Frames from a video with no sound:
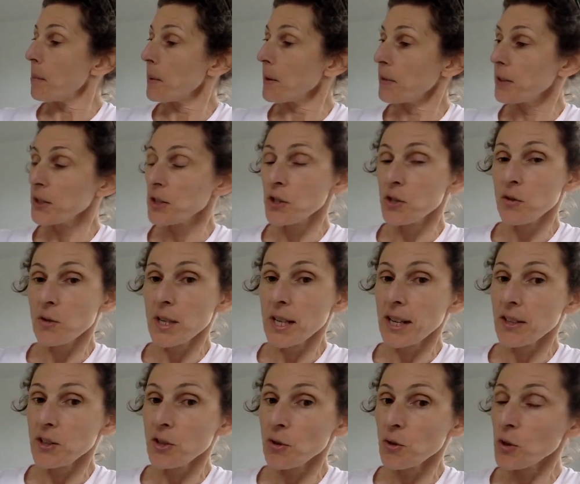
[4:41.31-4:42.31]
But the
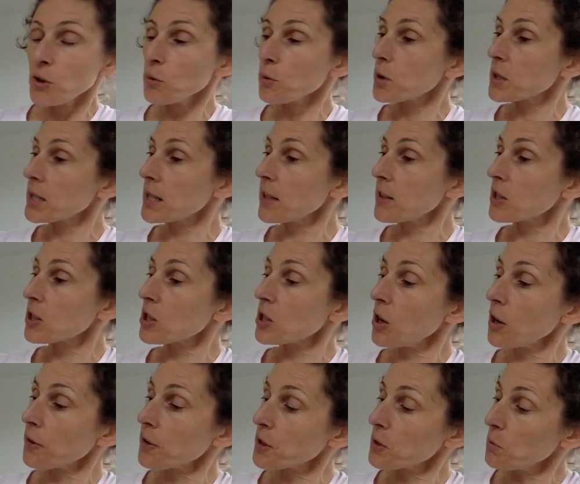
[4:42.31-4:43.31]
tree, and you will see the
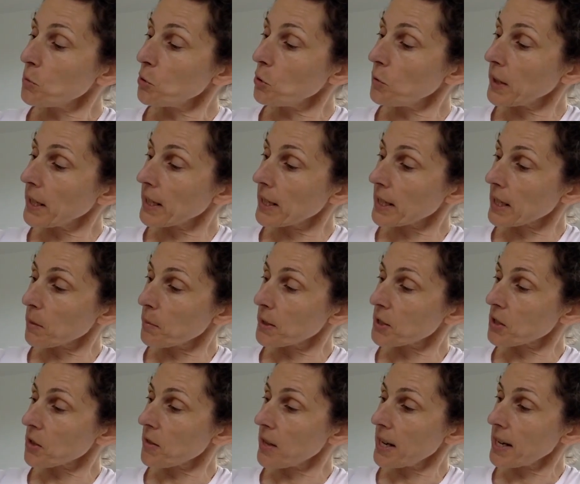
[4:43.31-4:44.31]
sloth is moving a little
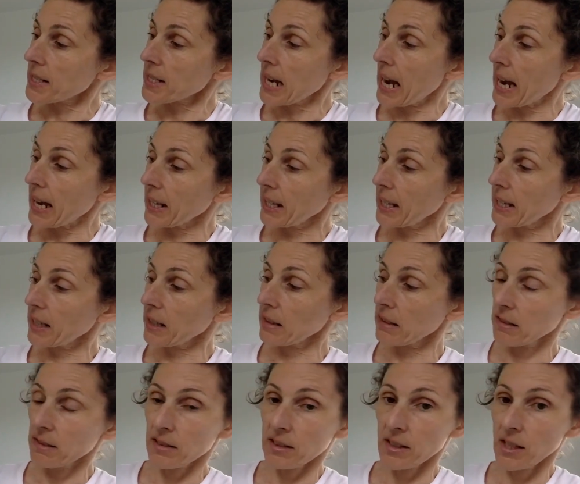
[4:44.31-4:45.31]
bit. So there he's
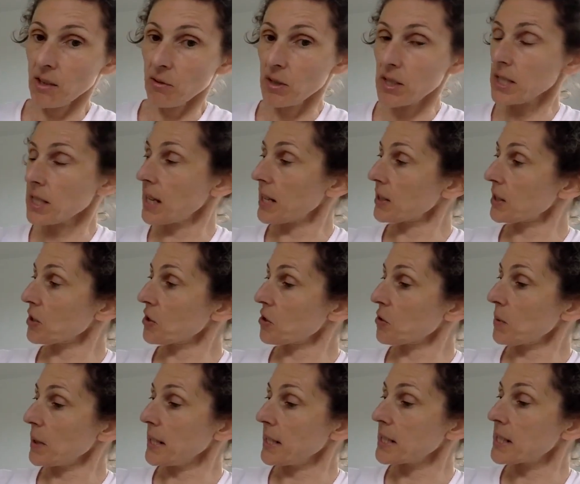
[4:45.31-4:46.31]
hanging, there he's starting
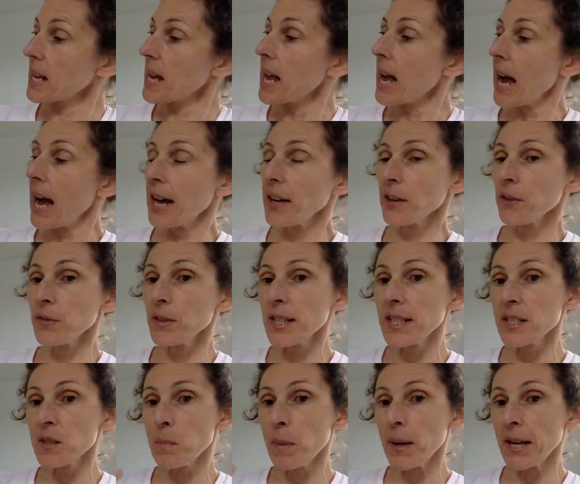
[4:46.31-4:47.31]
to eat. And on
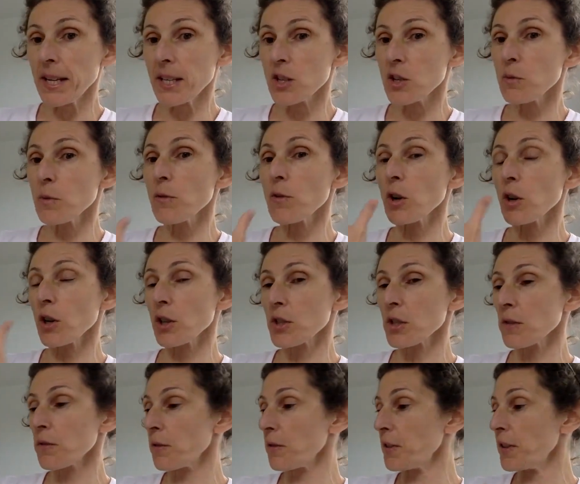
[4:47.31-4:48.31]
these pages, we've got
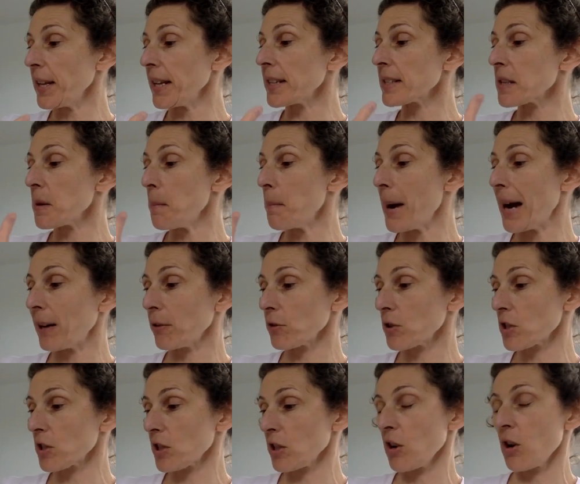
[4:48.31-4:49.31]
lots of things
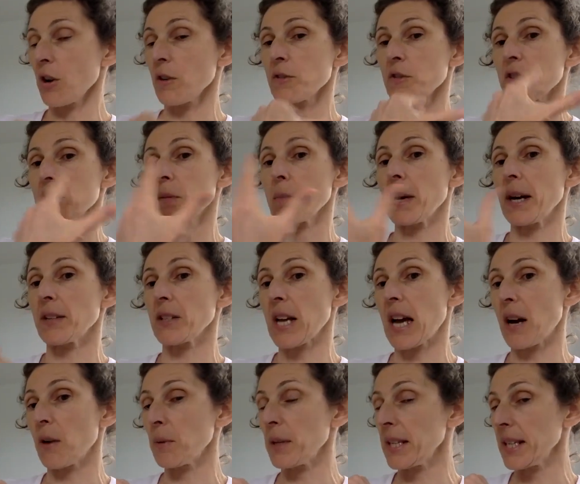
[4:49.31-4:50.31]
about sloths, about
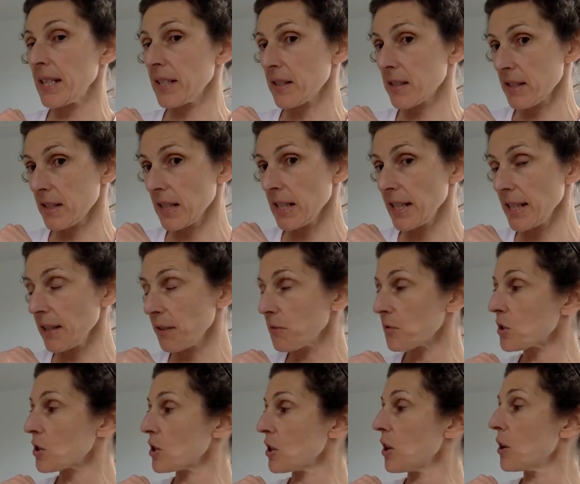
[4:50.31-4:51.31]
how he eats the
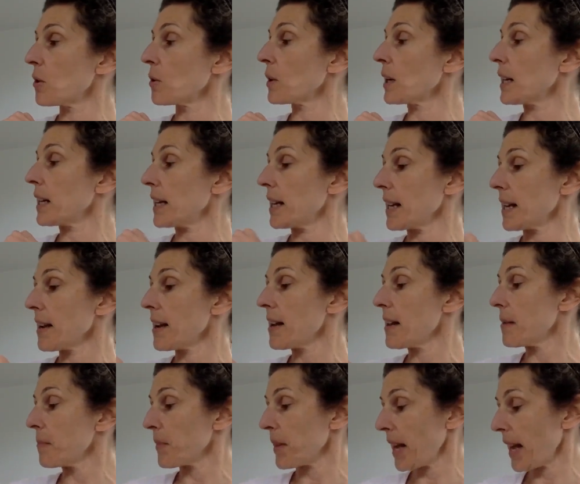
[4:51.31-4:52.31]
leaf slowly,
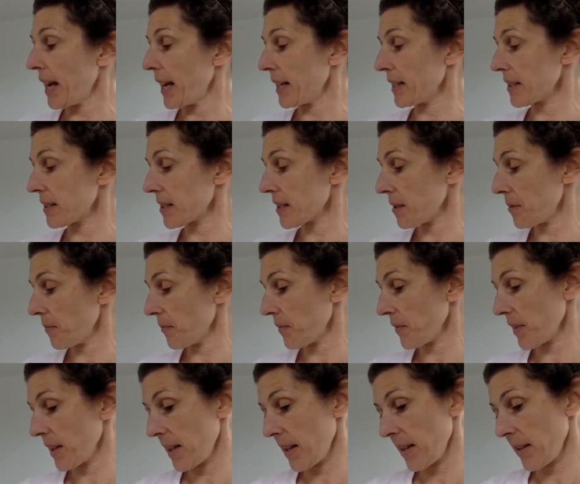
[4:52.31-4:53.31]
and
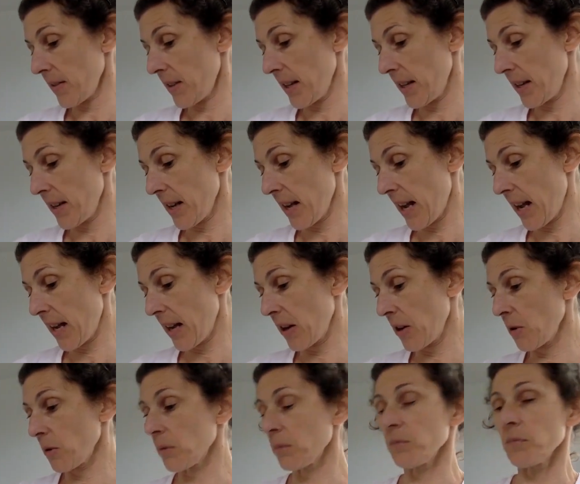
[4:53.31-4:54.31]
then
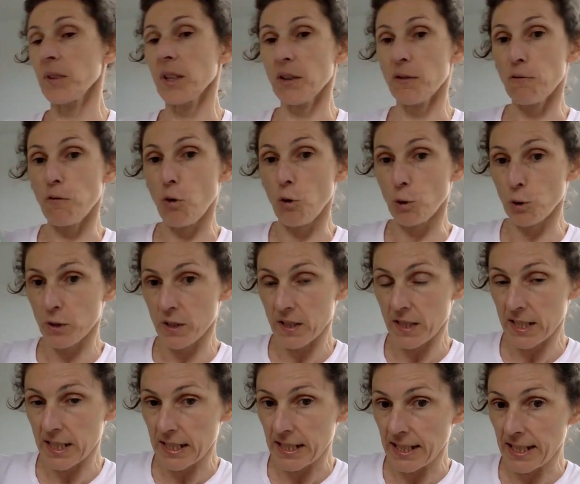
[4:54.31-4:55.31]
how he falls
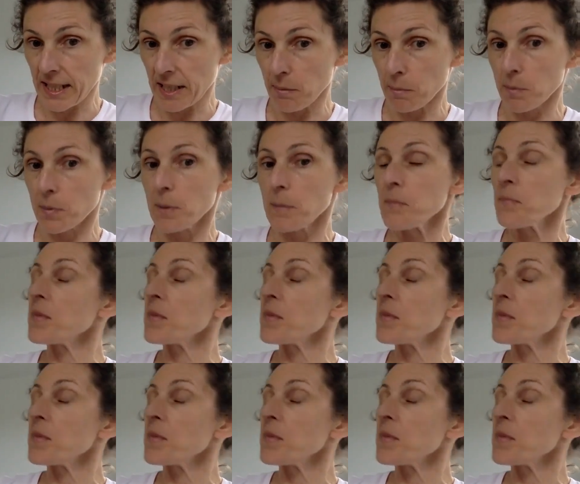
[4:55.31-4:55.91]
asleep.